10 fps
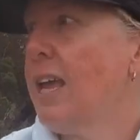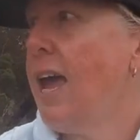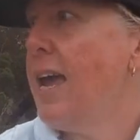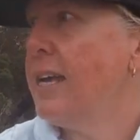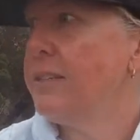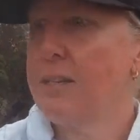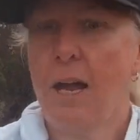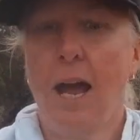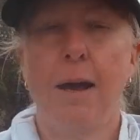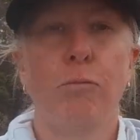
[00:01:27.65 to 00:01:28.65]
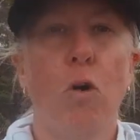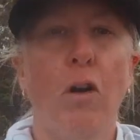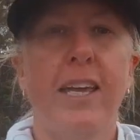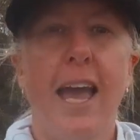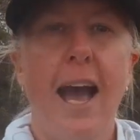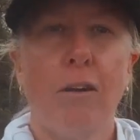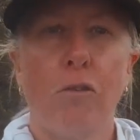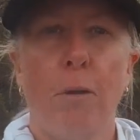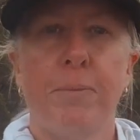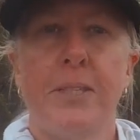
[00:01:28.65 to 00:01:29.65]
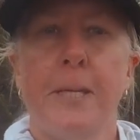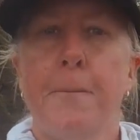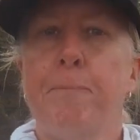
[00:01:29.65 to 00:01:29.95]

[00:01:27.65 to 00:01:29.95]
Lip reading: and rocky outcrops